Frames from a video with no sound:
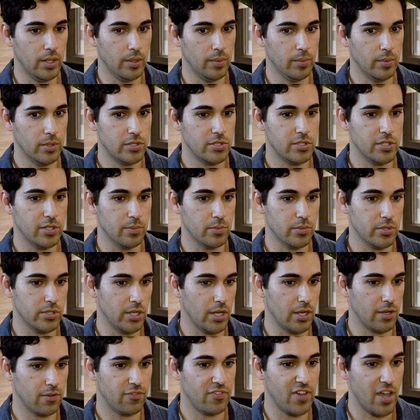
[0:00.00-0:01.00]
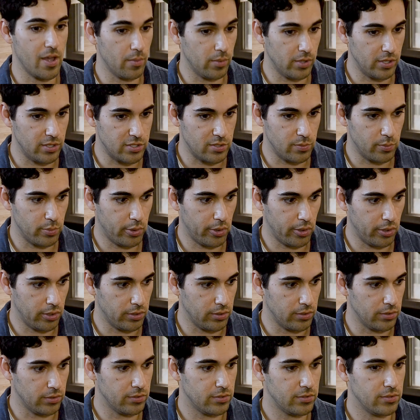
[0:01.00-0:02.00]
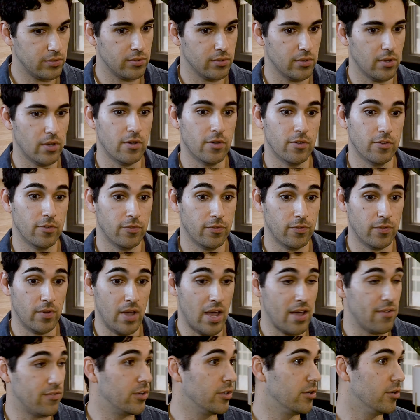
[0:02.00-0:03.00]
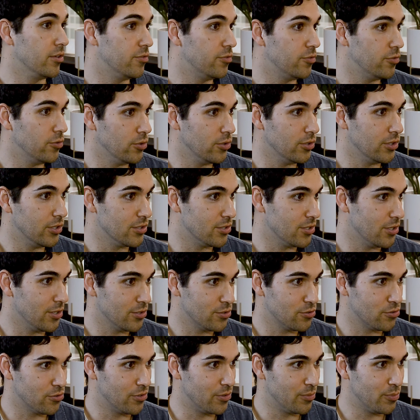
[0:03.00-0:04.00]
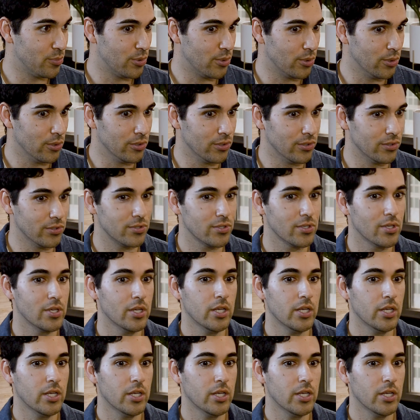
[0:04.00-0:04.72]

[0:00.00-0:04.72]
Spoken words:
It seems like family is important. Having good food is also important.